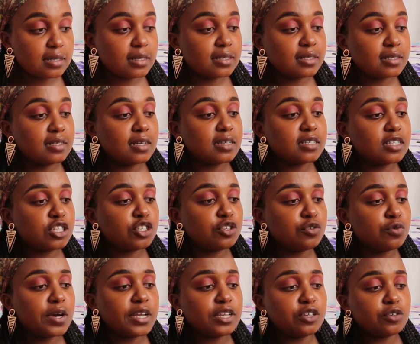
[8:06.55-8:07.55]
it's just
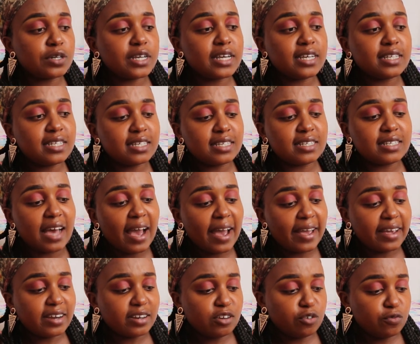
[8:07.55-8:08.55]
you and you're getting
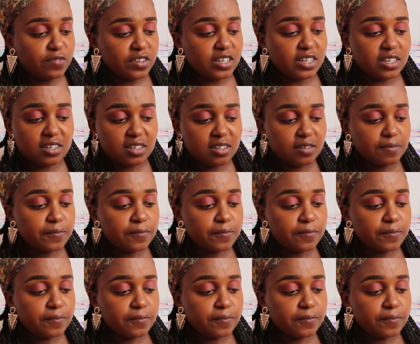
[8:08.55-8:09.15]
tired of it.